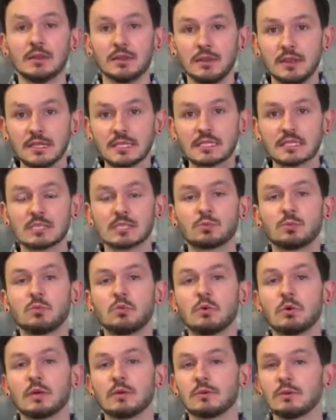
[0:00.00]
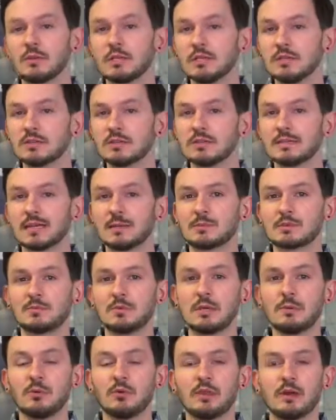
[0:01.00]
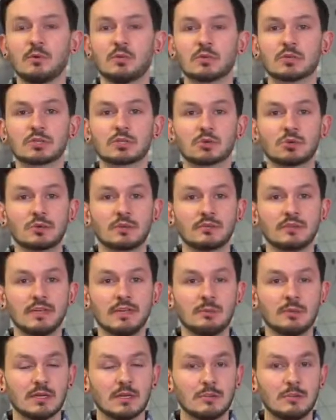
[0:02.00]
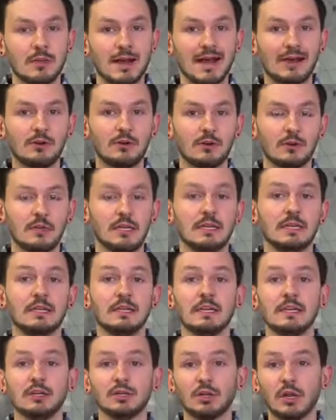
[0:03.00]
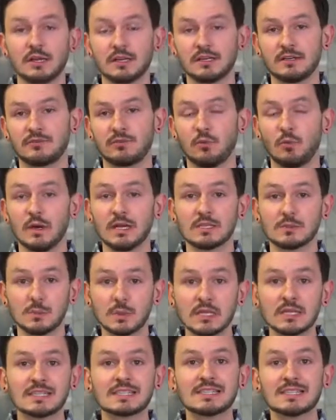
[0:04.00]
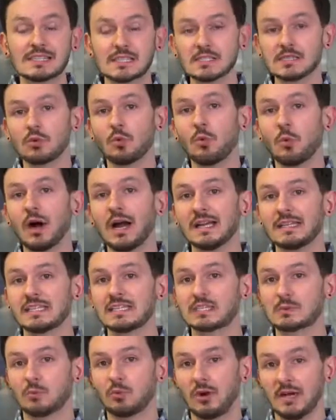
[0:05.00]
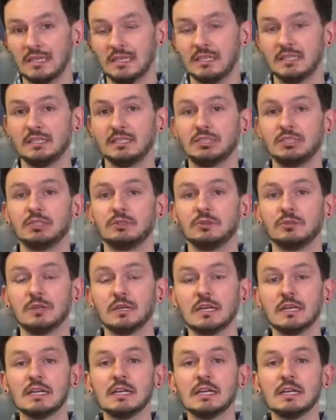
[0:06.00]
this is what these are the types of people that we're sort of keeping in power in, in a lot of different ways because this is a widespread issue.